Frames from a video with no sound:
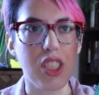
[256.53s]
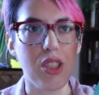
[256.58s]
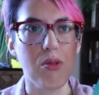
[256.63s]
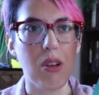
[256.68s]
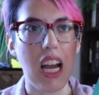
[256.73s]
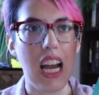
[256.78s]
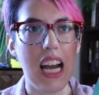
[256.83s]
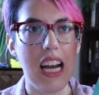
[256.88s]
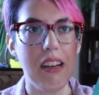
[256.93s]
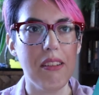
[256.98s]
You
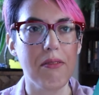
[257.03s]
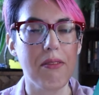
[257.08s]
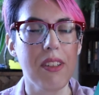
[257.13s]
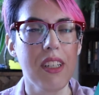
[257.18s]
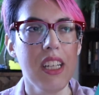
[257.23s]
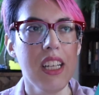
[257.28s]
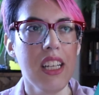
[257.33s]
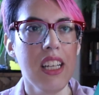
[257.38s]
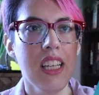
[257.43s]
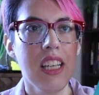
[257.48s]
have
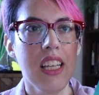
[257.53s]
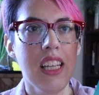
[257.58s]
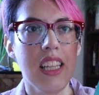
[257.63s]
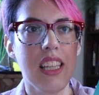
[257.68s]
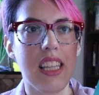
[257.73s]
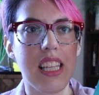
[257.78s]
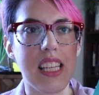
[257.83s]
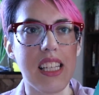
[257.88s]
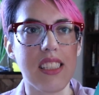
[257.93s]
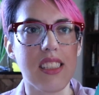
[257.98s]

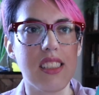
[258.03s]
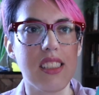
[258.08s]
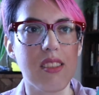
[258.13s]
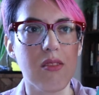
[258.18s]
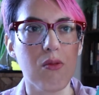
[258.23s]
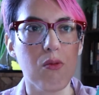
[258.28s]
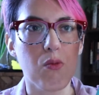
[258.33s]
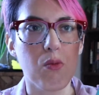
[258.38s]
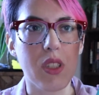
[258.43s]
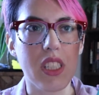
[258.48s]
these
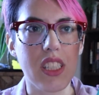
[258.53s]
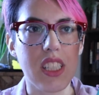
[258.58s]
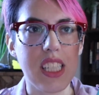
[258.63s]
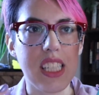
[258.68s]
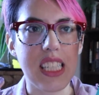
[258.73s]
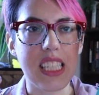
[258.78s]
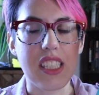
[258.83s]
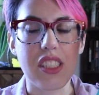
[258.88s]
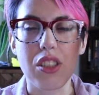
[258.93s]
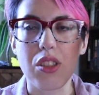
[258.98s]

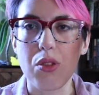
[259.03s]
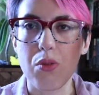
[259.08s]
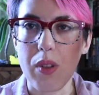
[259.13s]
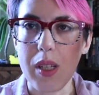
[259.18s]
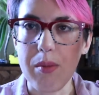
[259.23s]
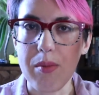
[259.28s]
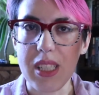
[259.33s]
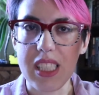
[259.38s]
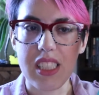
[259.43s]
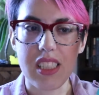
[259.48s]
really
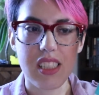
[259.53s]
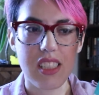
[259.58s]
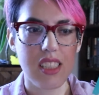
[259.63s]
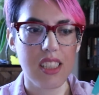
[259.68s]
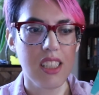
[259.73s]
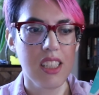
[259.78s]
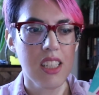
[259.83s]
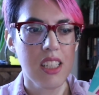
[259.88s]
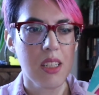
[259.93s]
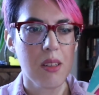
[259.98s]

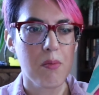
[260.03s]
extremist